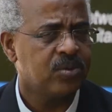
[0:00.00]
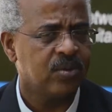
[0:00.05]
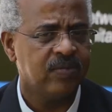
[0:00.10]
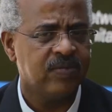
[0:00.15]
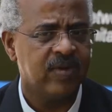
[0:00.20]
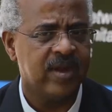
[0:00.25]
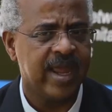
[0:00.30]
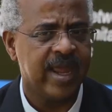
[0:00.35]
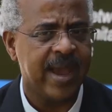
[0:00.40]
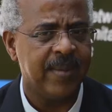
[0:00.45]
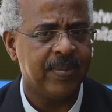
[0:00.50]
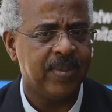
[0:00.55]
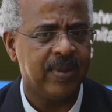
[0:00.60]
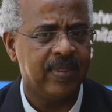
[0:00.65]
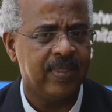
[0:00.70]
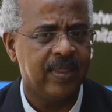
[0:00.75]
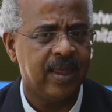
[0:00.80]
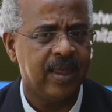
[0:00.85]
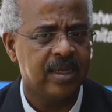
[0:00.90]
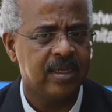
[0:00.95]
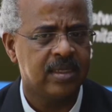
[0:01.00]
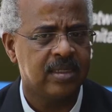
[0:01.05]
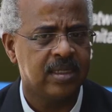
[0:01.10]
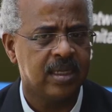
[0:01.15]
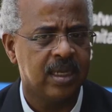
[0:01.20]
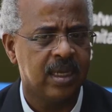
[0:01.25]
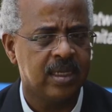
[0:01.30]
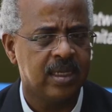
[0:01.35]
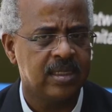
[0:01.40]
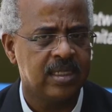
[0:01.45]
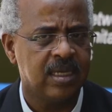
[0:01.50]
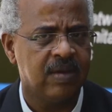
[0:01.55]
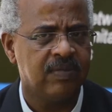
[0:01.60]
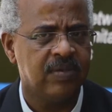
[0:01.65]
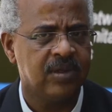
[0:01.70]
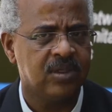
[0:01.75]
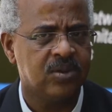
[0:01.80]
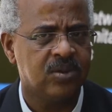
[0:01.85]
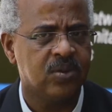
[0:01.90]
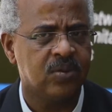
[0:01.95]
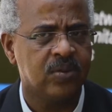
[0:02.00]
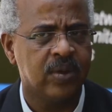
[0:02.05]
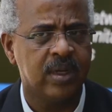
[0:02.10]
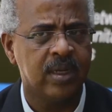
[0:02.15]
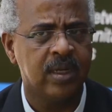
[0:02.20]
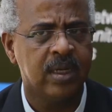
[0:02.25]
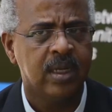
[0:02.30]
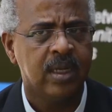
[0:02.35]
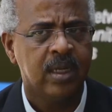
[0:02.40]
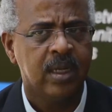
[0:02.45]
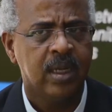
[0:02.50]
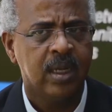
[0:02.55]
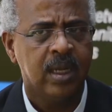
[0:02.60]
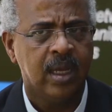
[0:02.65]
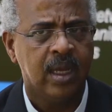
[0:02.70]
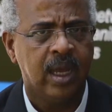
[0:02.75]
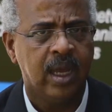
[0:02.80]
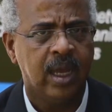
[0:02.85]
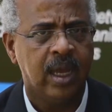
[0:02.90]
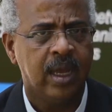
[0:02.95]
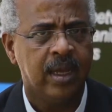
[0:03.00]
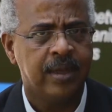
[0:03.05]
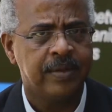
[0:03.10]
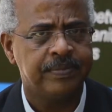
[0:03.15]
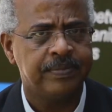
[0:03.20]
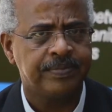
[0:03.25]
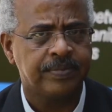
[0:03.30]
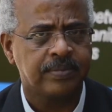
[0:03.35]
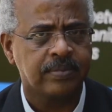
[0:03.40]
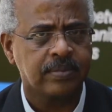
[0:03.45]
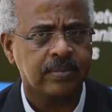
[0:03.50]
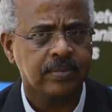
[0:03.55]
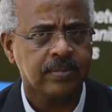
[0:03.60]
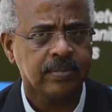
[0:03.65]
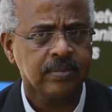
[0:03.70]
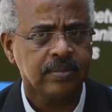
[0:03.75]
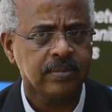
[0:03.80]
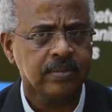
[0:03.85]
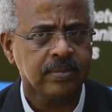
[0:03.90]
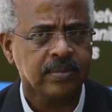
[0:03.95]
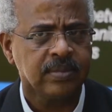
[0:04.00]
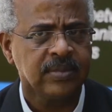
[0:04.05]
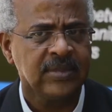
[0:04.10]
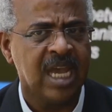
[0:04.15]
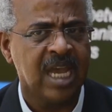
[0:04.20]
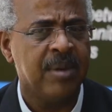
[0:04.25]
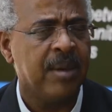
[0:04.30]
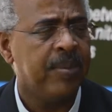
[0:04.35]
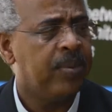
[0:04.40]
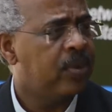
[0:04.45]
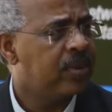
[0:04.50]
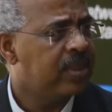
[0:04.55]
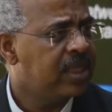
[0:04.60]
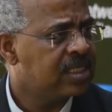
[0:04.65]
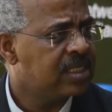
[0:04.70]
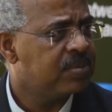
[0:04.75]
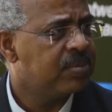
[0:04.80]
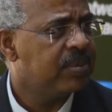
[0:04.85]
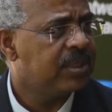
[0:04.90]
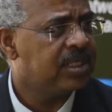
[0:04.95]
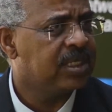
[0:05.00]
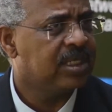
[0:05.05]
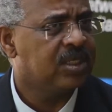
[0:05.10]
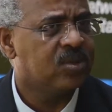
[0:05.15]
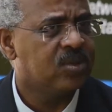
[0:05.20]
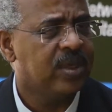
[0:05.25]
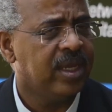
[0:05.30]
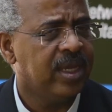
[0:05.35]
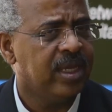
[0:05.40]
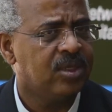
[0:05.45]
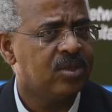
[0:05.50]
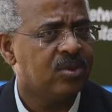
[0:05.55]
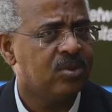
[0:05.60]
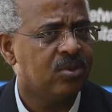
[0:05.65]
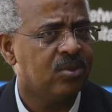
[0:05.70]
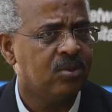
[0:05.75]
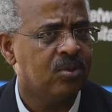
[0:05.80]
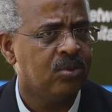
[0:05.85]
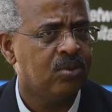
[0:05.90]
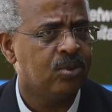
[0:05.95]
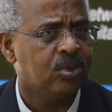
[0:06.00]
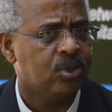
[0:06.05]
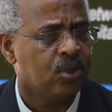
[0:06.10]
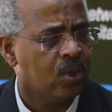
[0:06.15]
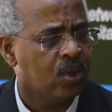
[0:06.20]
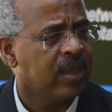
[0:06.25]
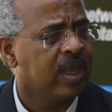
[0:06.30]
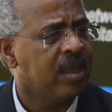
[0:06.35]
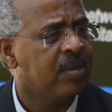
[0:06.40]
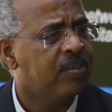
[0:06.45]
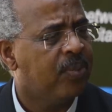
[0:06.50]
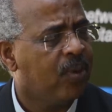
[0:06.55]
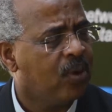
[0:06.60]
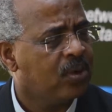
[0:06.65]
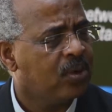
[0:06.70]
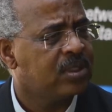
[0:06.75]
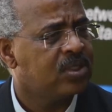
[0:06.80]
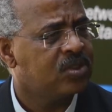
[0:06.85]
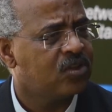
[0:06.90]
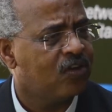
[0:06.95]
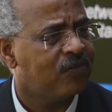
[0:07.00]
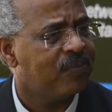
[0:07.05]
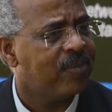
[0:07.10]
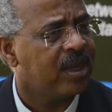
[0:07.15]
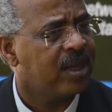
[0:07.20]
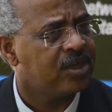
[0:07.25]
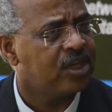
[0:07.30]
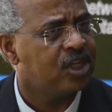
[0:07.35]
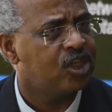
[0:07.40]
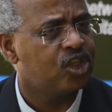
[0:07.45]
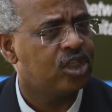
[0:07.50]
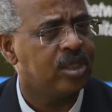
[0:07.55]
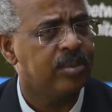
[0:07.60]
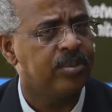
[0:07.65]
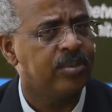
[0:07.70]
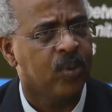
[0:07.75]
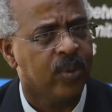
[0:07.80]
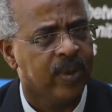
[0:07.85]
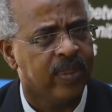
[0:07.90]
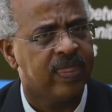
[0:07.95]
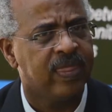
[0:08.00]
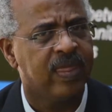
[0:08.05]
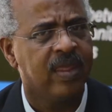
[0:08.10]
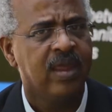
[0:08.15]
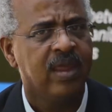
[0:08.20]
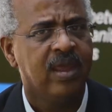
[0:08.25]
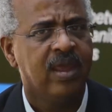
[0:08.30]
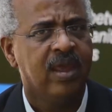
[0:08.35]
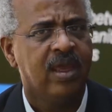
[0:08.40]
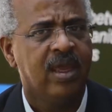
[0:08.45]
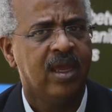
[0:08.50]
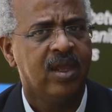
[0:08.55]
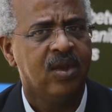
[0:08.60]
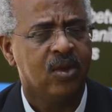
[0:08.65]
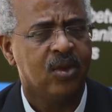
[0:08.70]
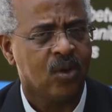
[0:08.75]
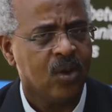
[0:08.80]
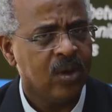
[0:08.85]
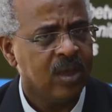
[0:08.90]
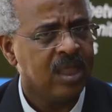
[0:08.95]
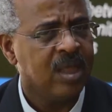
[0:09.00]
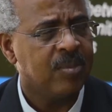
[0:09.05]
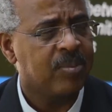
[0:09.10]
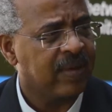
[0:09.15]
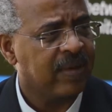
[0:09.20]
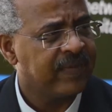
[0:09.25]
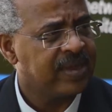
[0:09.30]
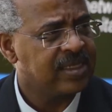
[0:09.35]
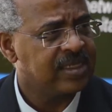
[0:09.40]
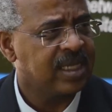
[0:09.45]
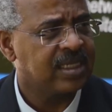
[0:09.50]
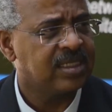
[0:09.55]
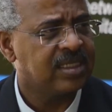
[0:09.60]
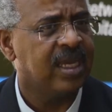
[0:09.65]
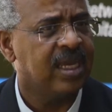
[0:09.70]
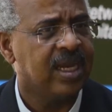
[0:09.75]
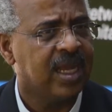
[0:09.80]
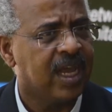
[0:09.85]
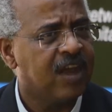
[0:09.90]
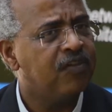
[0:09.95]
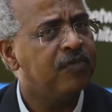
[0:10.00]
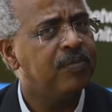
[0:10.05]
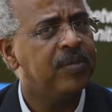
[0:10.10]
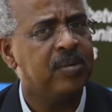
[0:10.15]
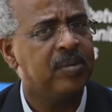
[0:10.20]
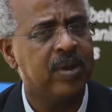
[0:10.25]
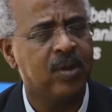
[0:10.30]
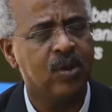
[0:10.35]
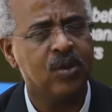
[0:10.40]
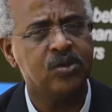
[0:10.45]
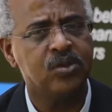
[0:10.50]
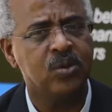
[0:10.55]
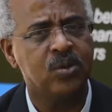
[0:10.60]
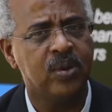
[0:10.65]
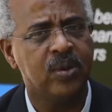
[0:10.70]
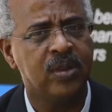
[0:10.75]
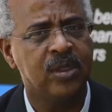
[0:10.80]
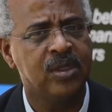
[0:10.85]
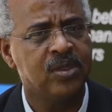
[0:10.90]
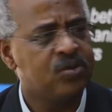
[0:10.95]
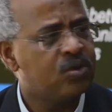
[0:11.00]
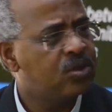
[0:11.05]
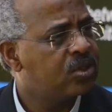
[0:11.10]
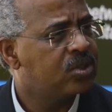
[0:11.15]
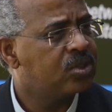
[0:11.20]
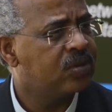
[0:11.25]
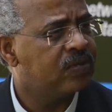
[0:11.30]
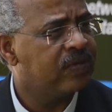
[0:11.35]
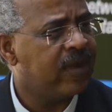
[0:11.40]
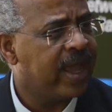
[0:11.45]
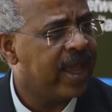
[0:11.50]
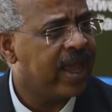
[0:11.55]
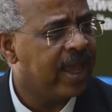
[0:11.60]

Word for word: very happy that uh, Save the Children um, came up with this meeting today to show the importance of partnership with not only the private sector and government, but also with the institutions of higher